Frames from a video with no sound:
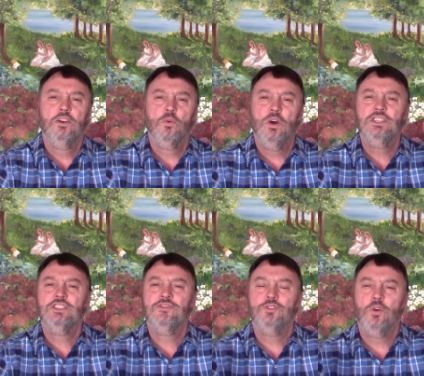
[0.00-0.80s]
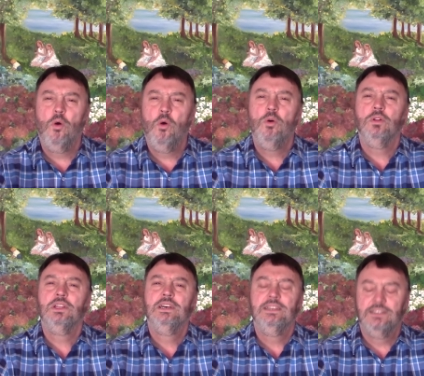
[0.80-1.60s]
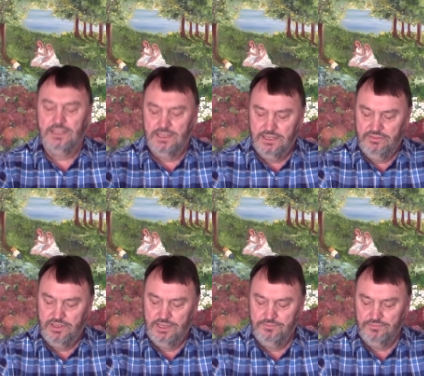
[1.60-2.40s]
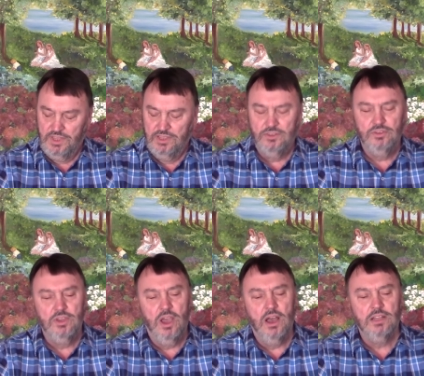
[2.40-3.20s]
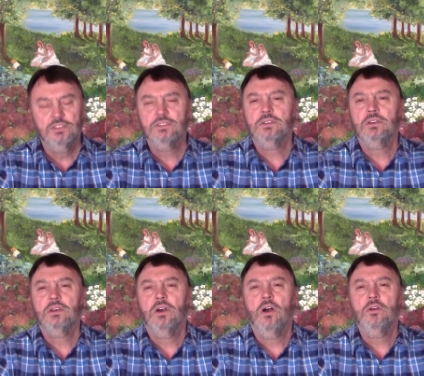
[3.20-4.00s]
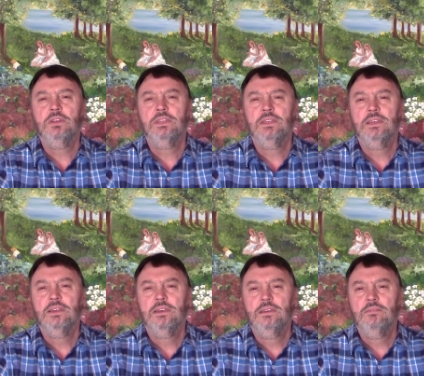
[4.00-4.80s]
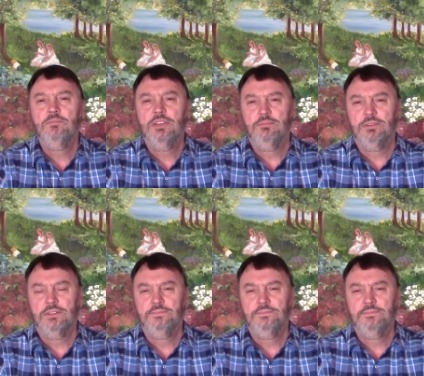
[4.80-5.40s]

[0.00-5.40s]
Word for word: once for all delivered to God's holy people?